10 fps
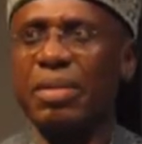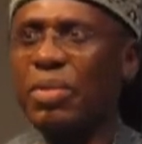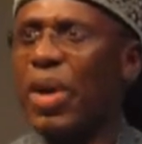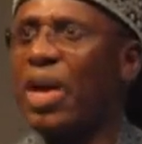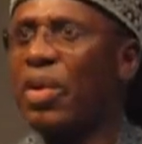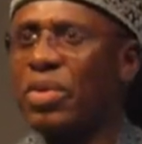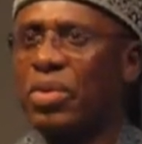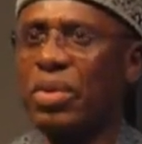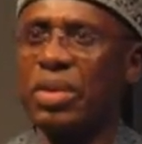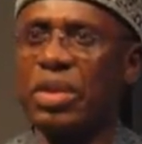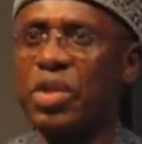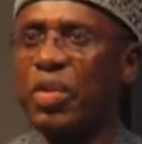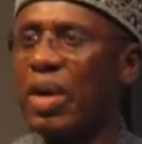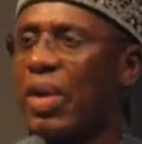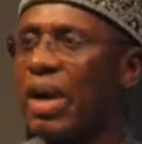where are you going to? You say,
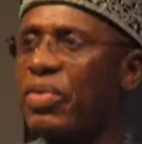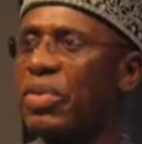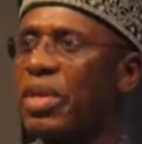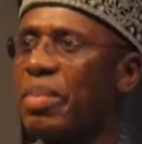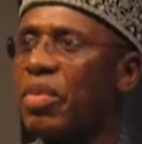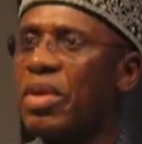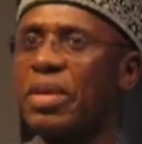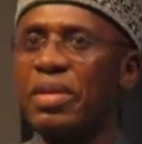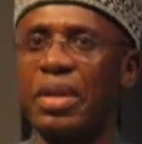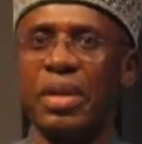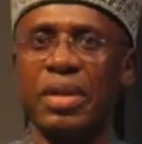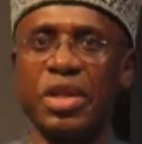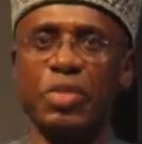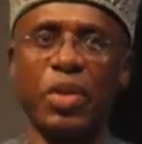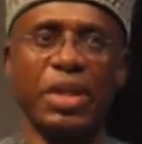well, we have today morning,
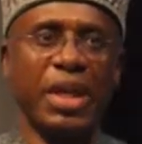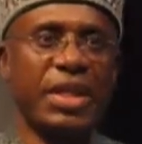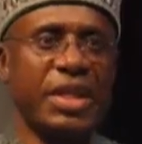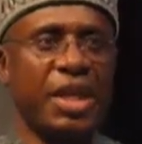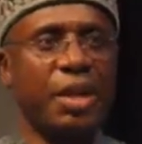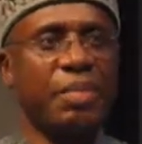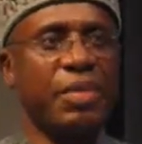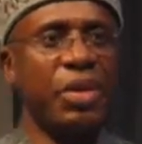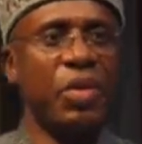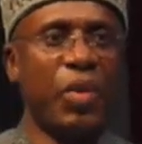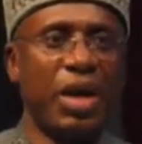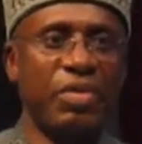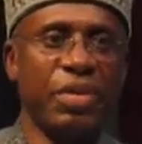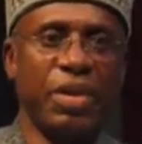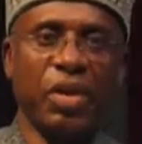this morning, 8 a.m., we're
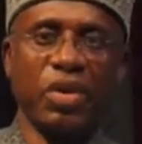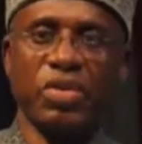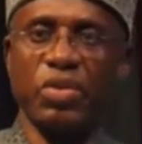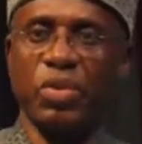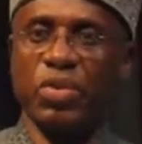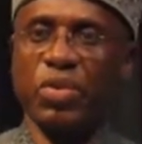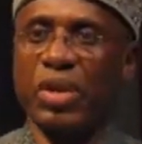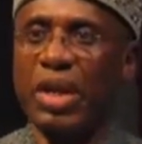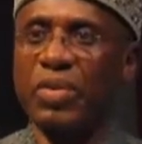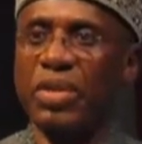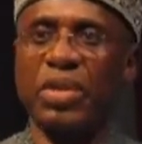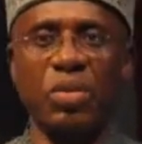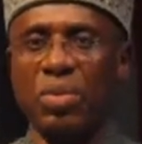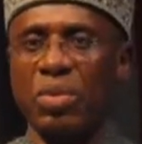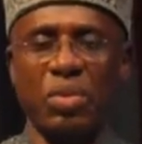leaving Lagos to go to Kano. He said,
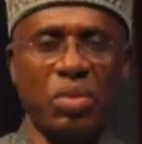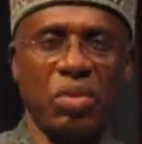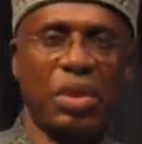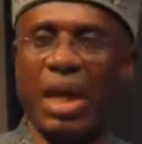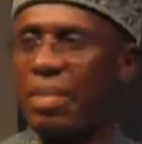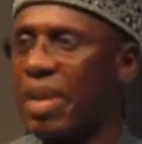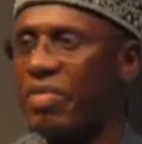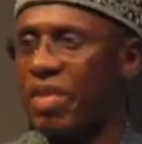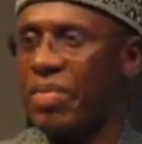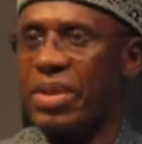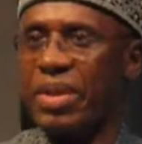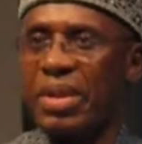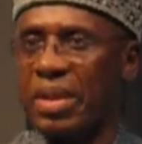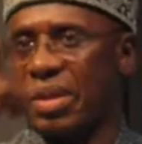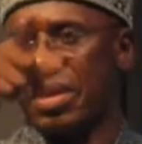no. Carry my family.
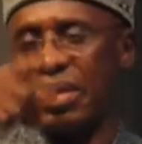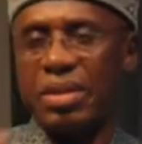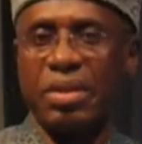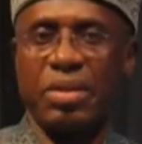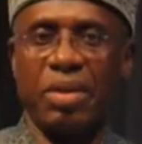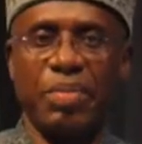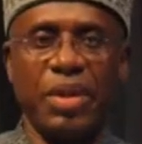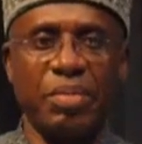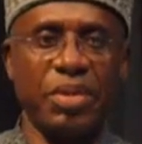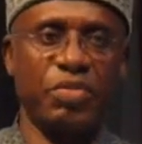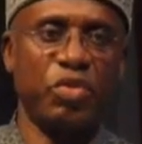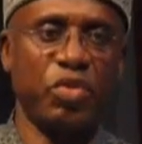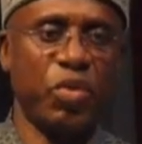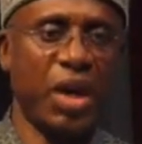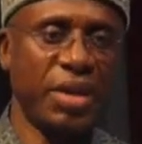Drop them in
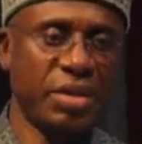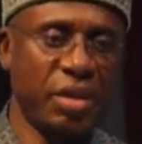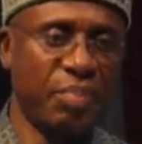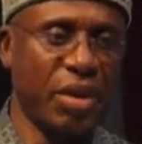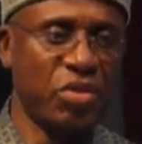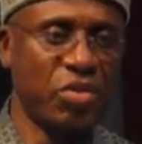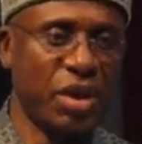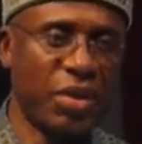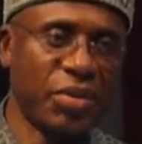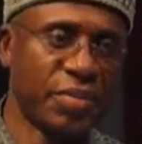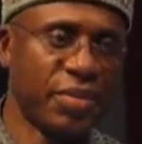Funtua. Don't pass through Kano.